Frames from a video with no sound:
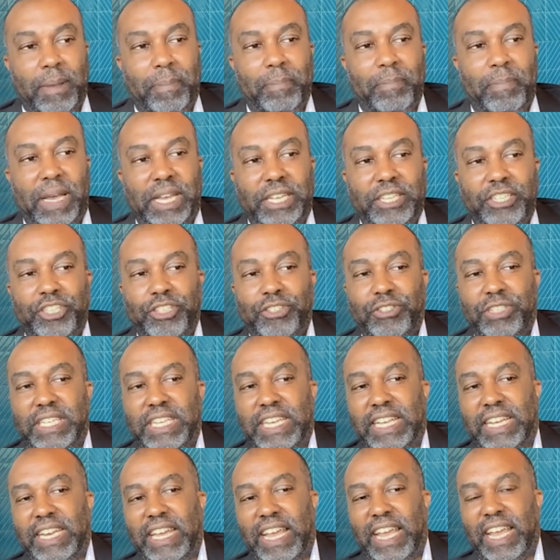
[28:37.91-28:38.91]
But you
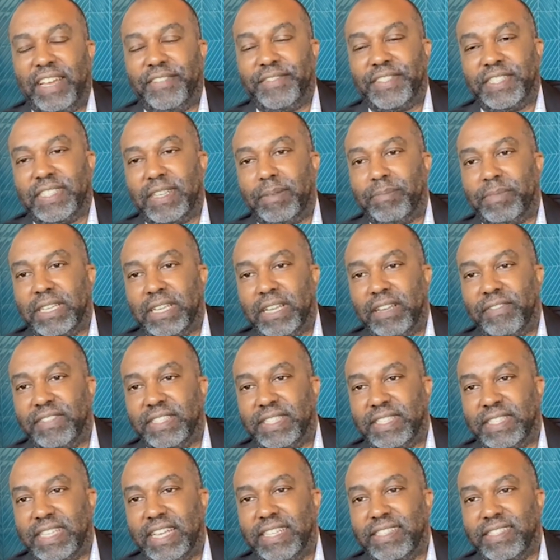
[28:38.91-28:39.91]
did have something of a
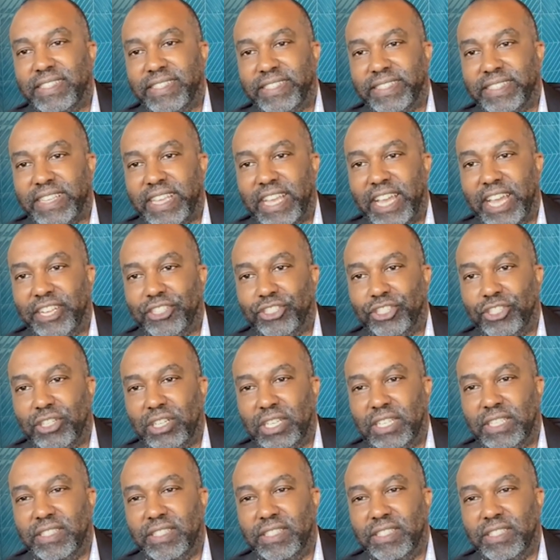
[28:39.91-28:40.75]
set schedule,